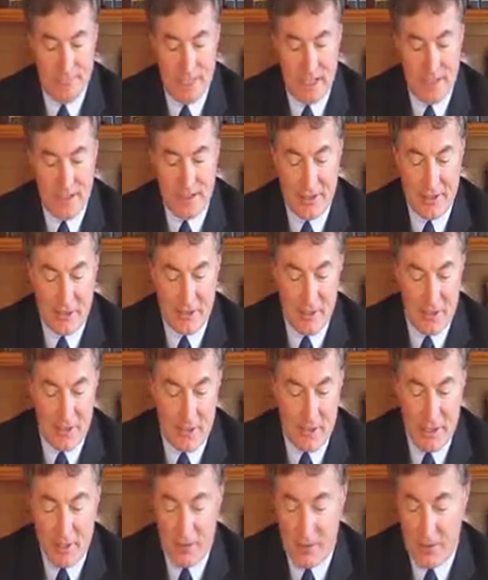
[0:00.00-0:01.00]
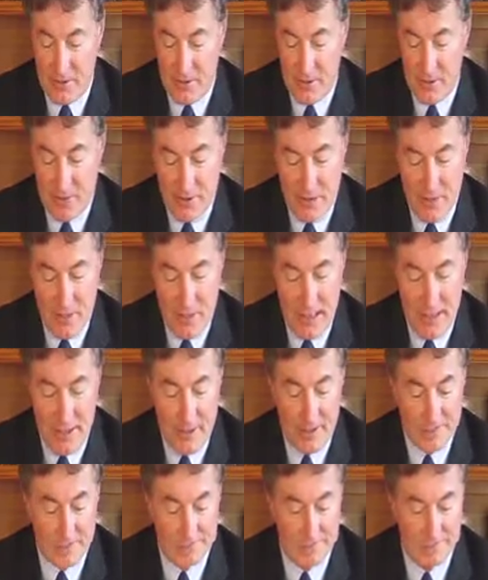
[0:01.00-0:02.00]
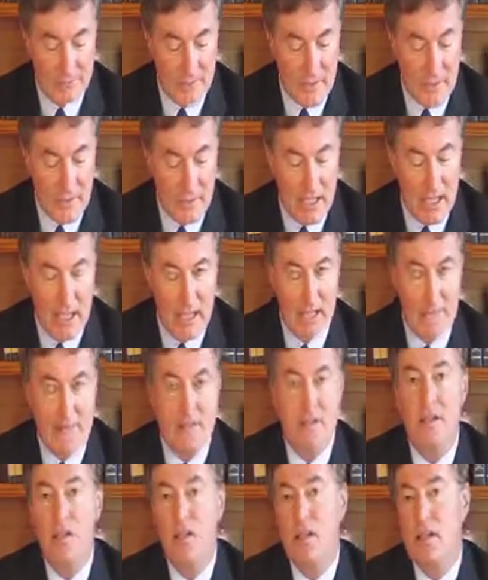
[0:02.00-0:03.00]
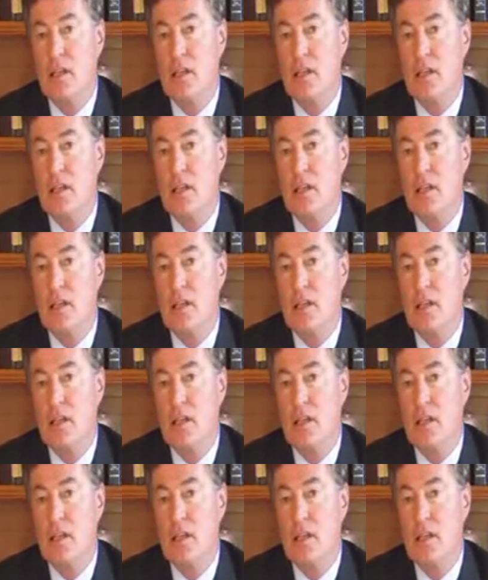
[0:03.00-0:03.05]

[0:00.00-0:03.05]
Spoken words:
I like to call them my toys for trial, in my hands